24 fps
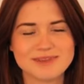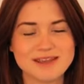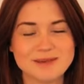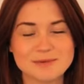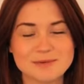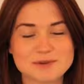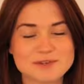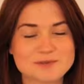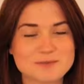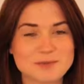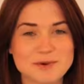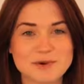
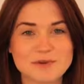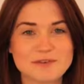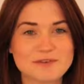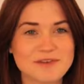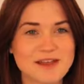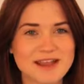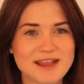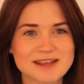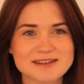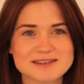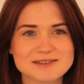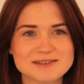He was
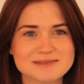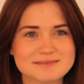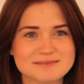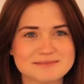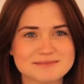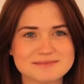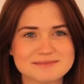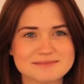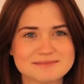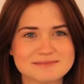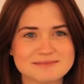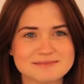perfect.
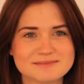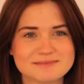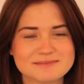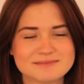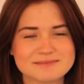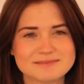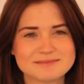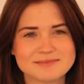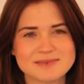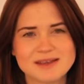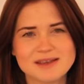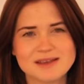
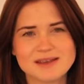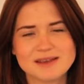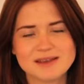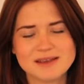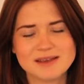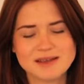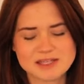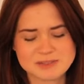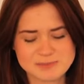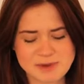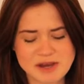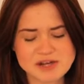
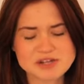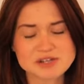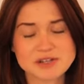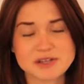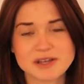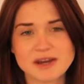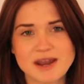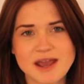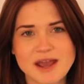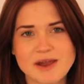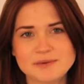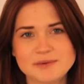
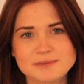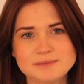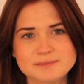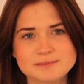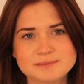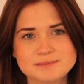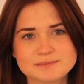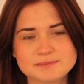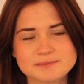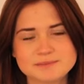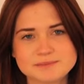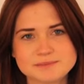Especially now.
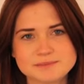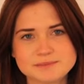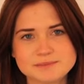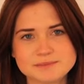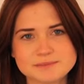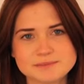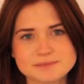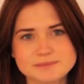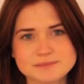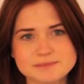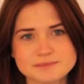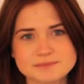Now that
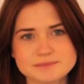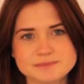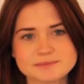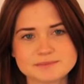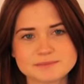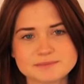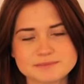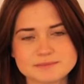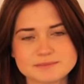he's gone.